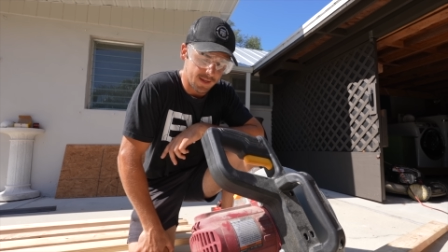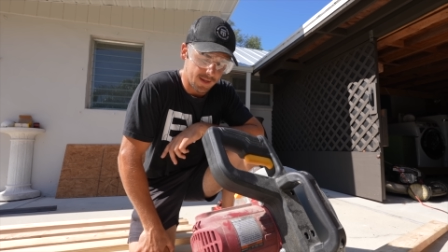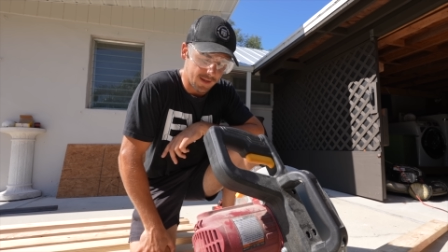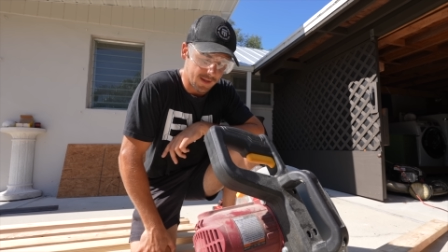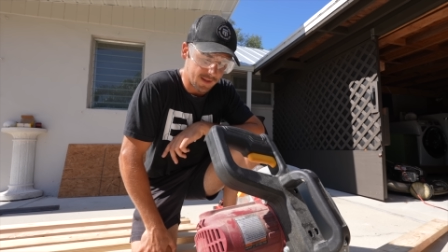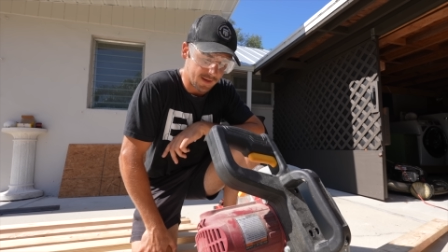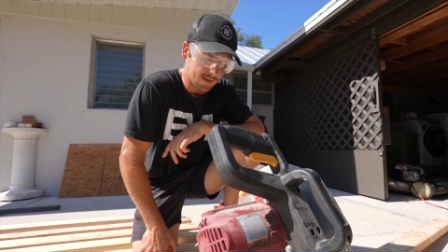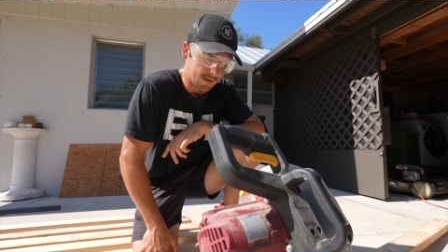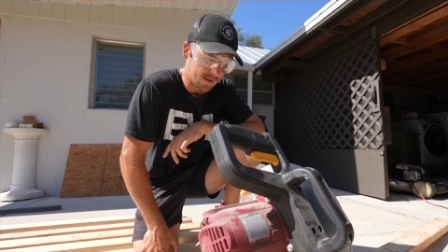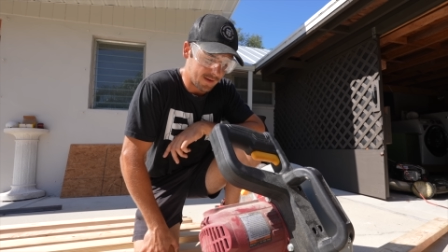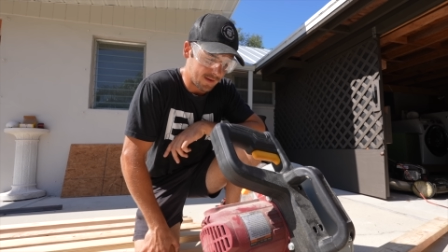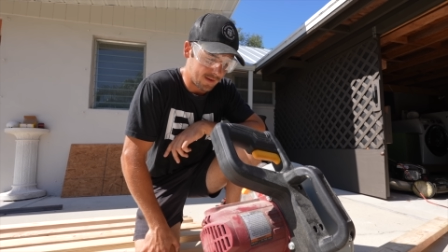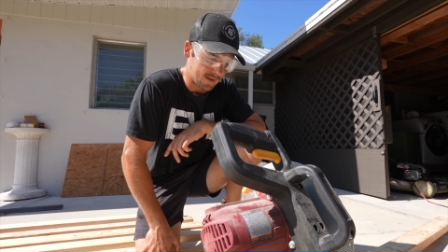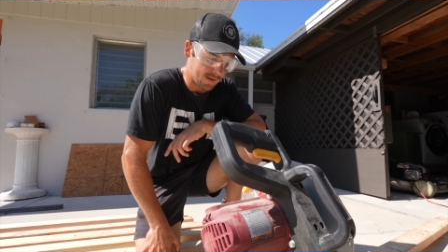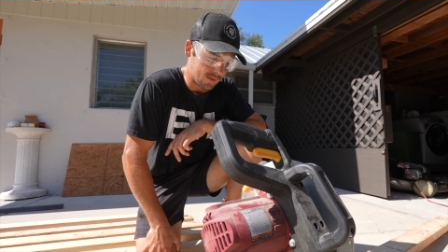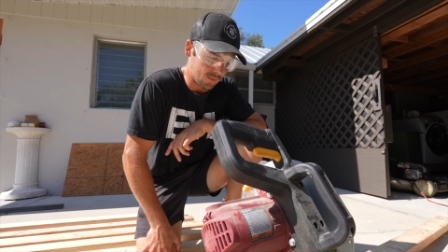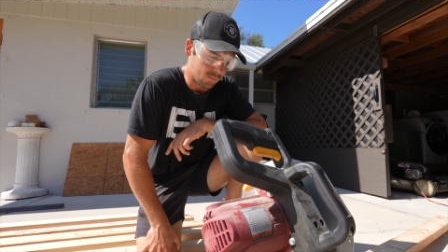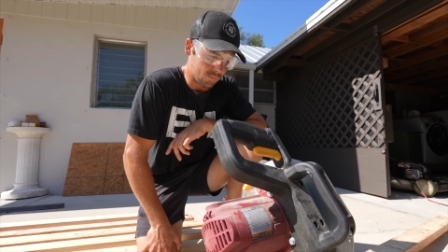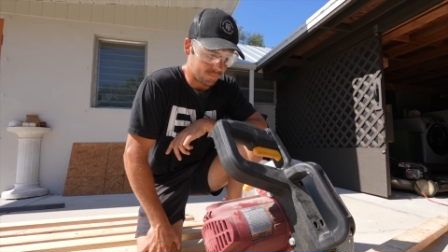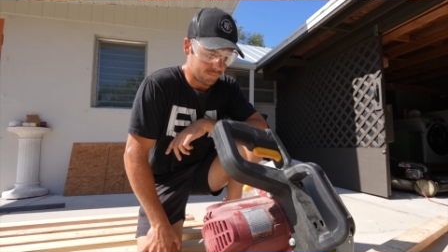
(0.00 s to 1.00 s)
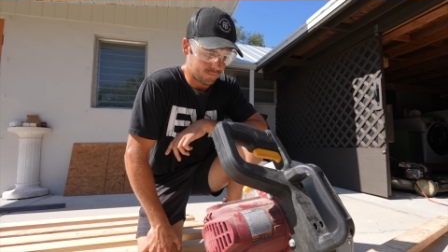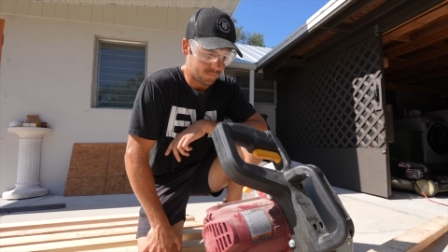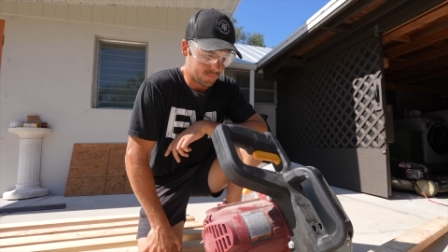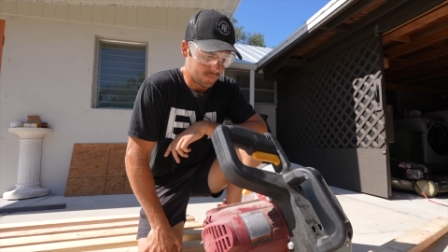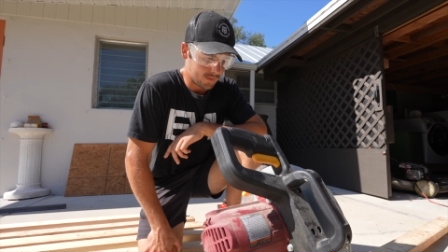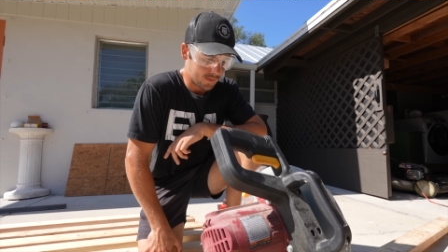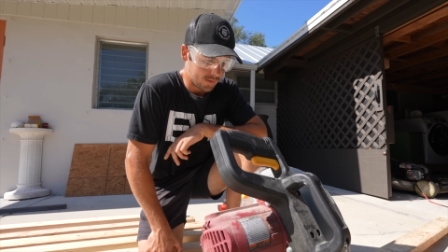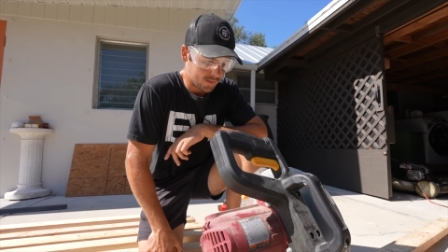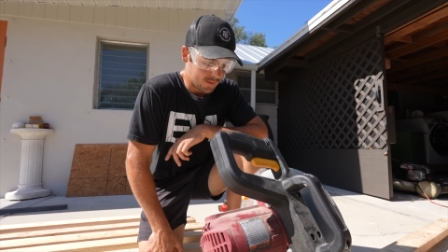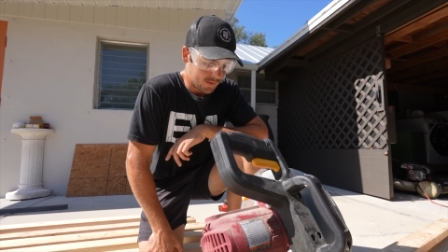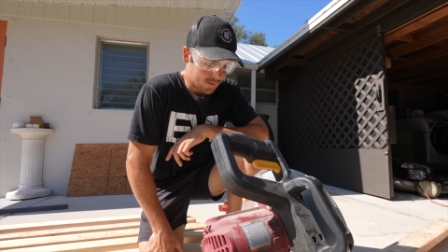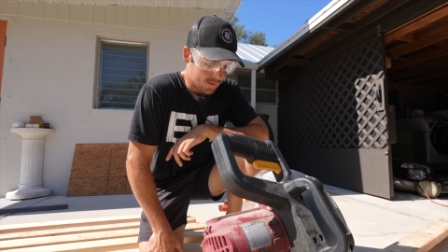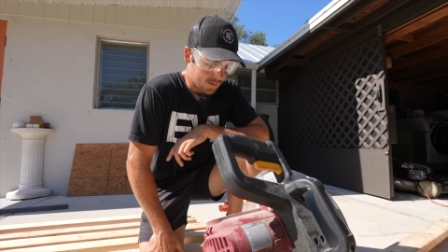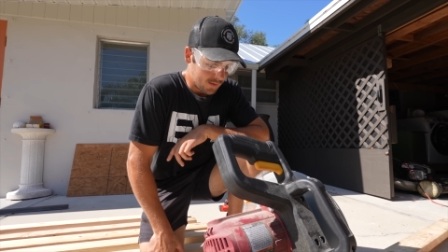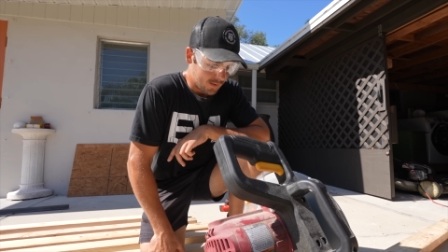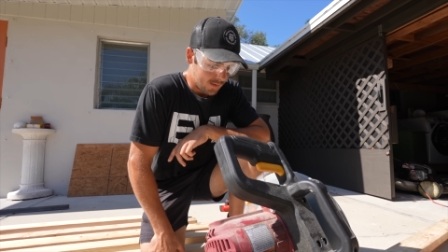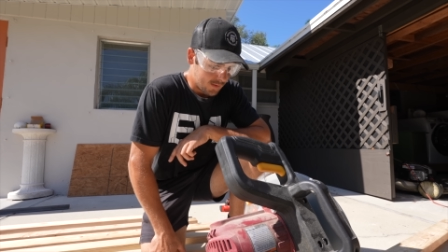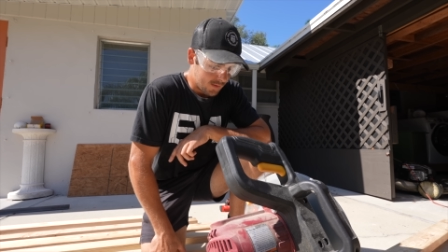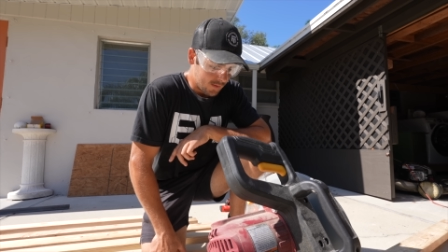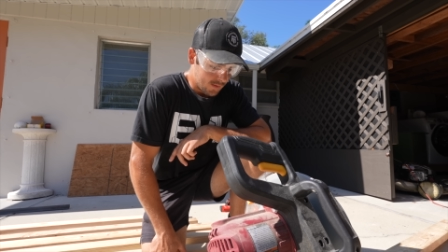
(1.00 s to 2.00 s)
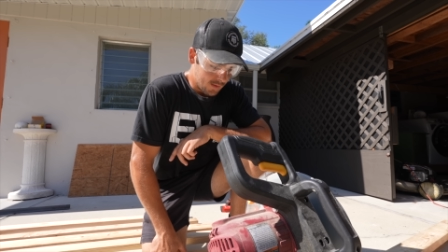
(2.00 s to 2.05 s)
And uh, did you go outside to get it?